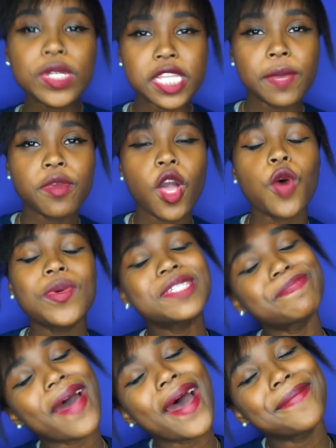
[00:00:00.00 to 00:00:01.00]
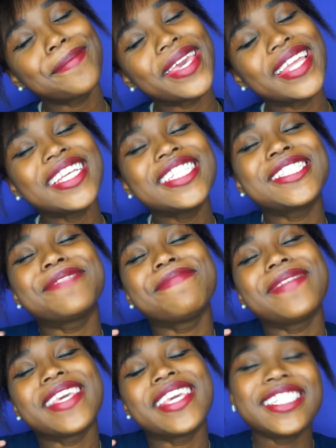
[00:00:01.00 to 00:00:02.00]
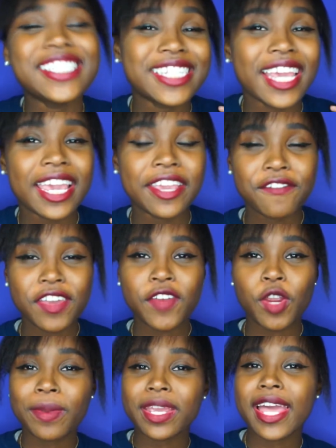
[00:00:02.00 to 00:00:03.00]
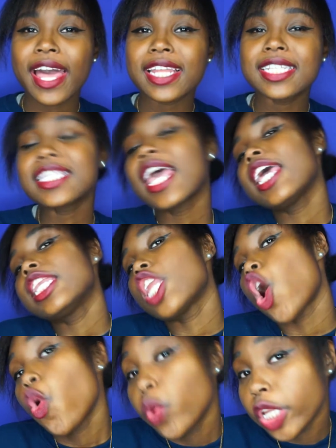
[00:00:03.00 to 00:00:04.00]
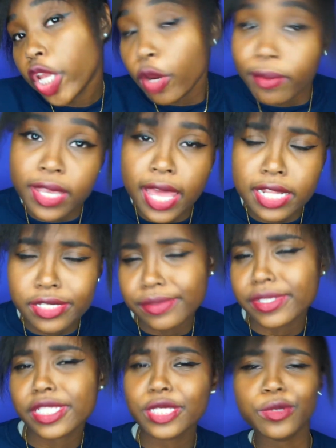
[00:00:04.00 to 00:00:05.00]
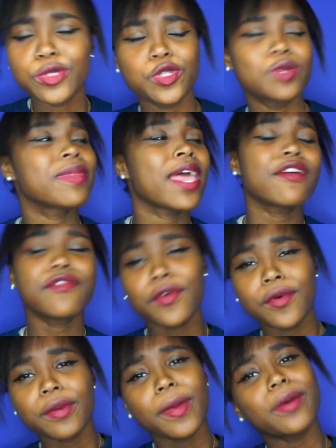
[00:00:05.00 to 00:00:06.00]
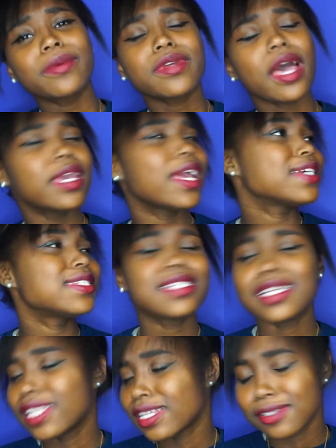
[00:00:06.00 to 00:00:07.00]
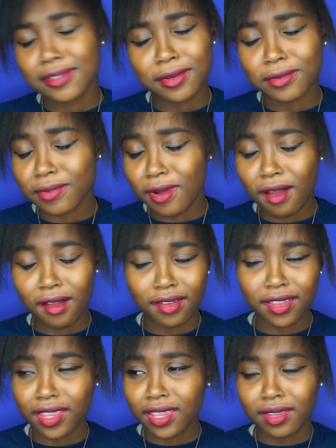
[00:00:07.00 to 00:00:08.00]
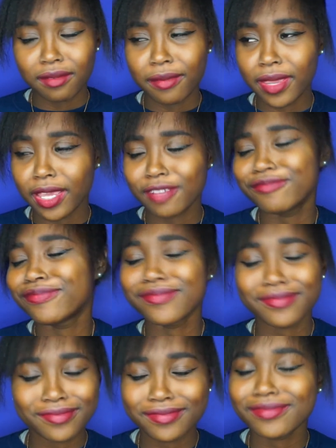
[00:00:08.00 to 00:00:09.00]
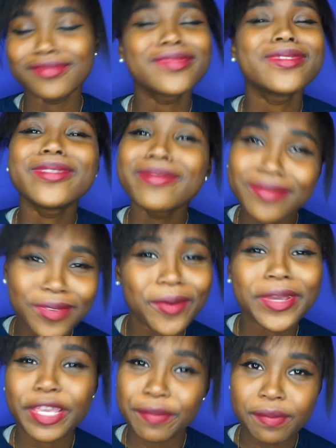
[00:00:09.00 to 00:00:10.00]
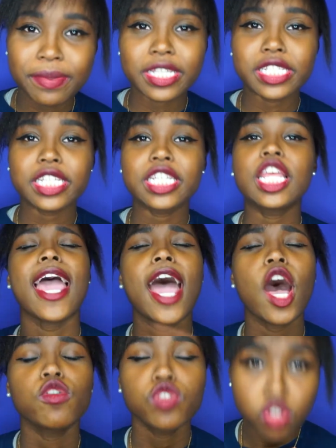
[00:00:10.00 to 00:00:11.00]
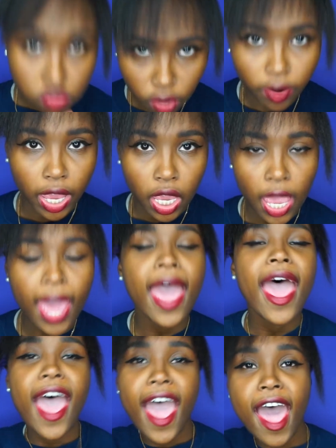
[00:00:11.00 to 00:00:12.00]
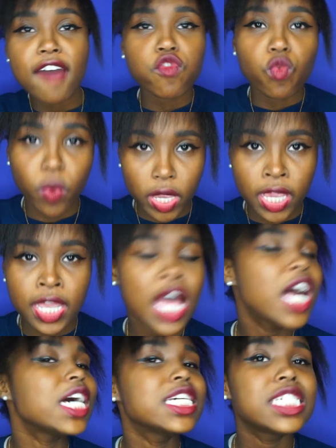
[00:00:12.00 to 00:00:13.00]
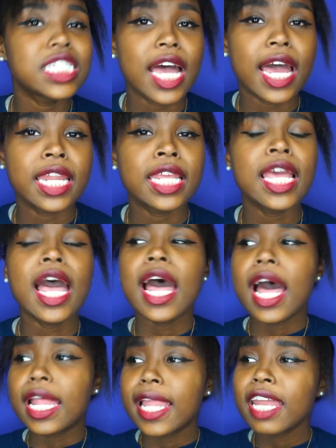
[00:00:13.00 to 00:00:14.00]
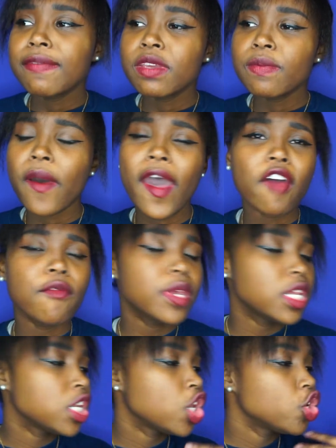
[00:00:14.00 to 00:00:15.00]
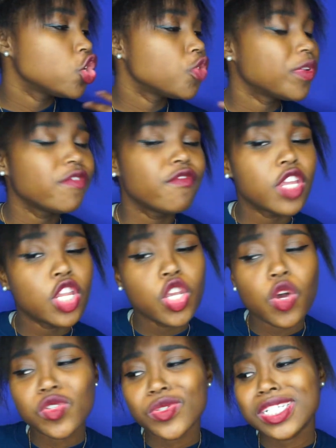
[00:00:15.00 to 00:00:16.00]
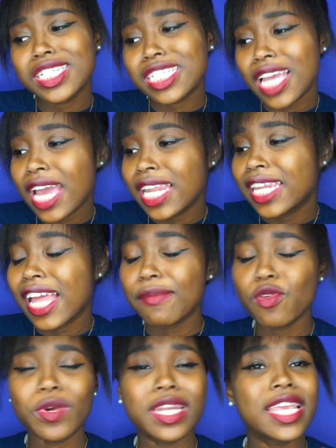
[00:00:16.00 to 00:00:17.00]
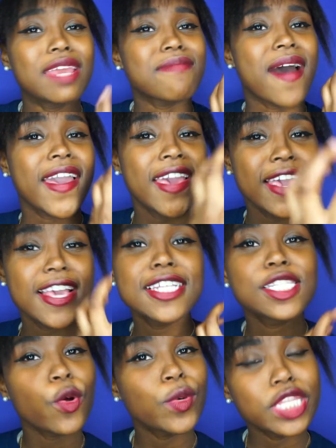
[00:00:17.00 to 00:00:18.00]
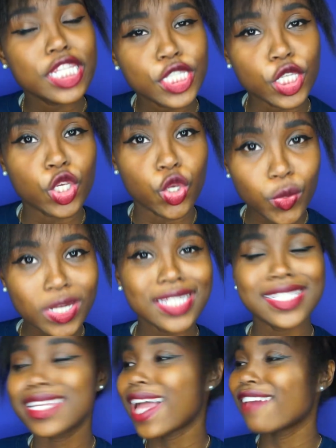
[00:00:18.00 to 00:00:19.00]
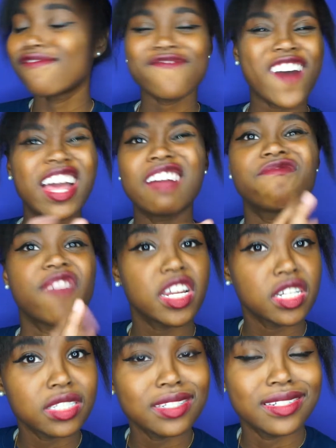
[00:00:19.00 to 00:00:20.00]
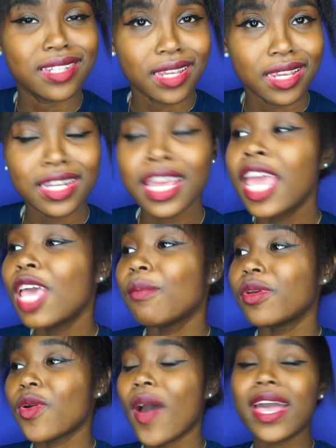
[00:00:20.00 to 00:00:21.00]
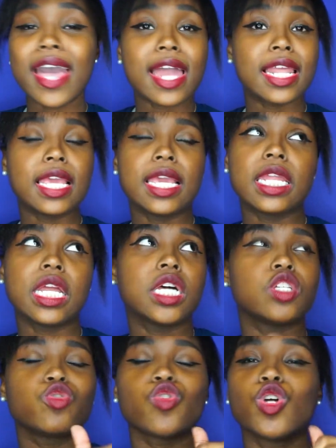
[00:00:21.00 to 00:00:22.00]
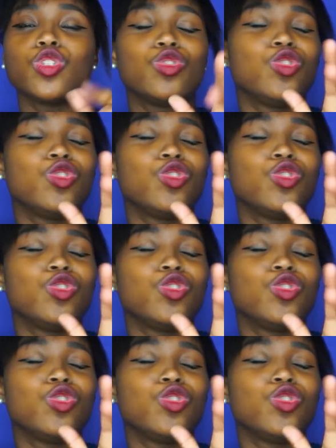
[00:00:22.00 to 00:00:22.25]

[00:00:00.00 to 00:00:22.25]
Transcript: up y'all what's poppin it's me shae your favorite urban goddess the only urban goddess on this youtube platform i, I said that so wrong but we're gonna keep it pushing I'll try half wig Ashani a lot of people have been doing videos on Ashani and i've been wanting to get my hands on this unit and i, I finally did but yo i got it in a, a